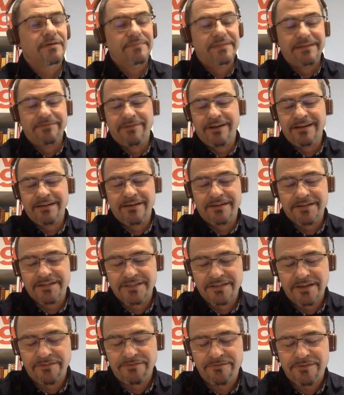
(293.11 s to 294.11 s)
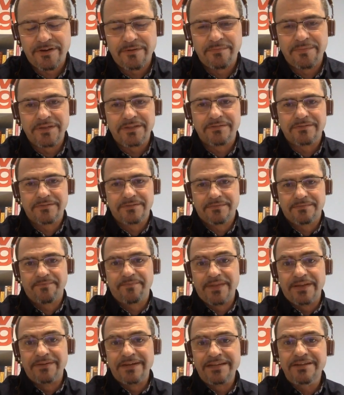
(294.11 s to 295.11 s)
they write a lot of software, but
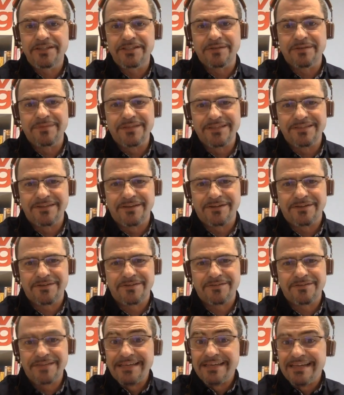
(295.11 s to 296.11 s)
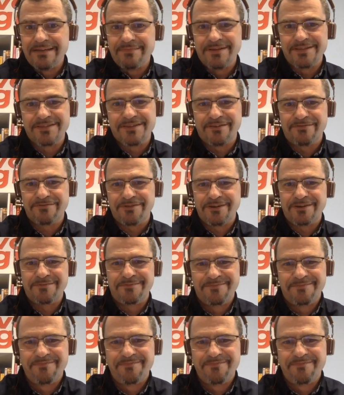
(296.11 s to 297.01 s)
their leadership is not thinking about software.